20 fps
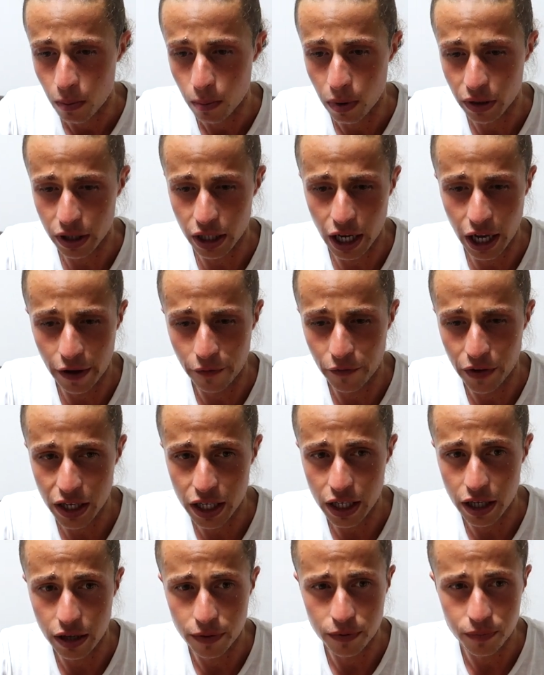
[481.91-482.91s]
but I
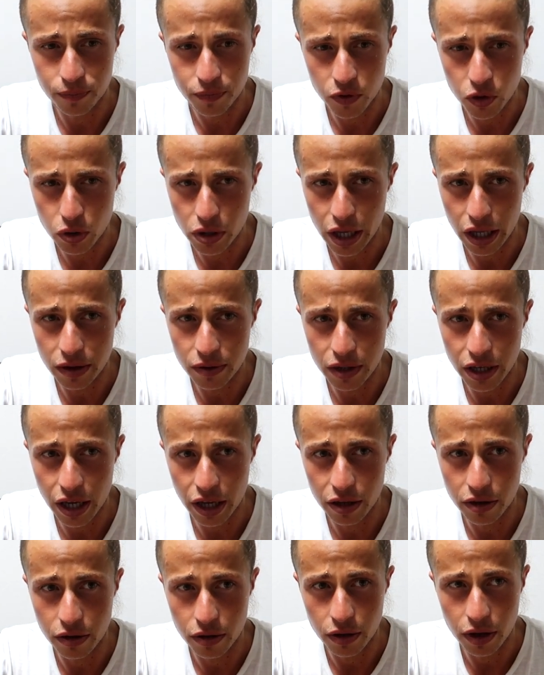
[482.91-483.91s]
think you can
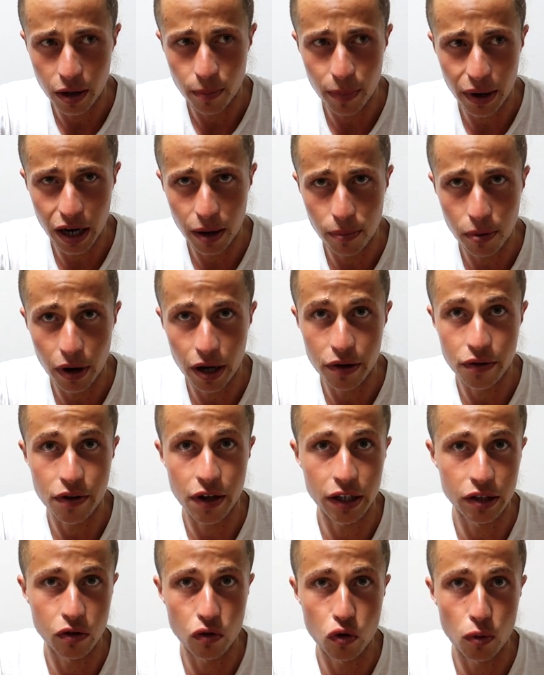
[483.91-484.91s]
get a better price
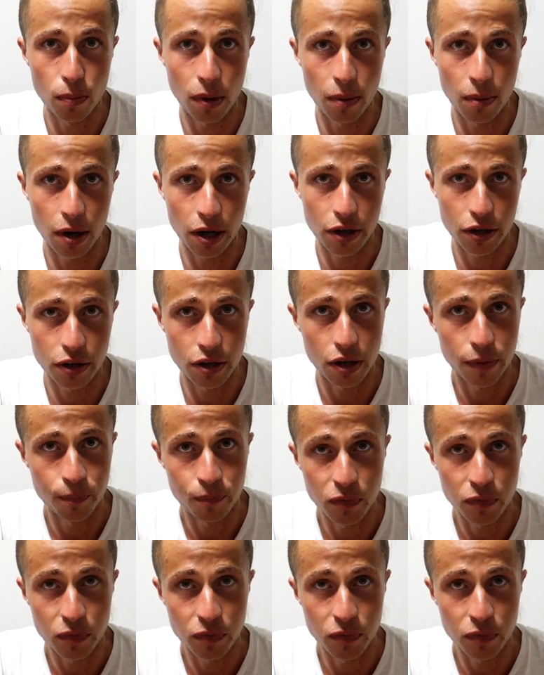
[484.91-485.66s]
at the supermarket.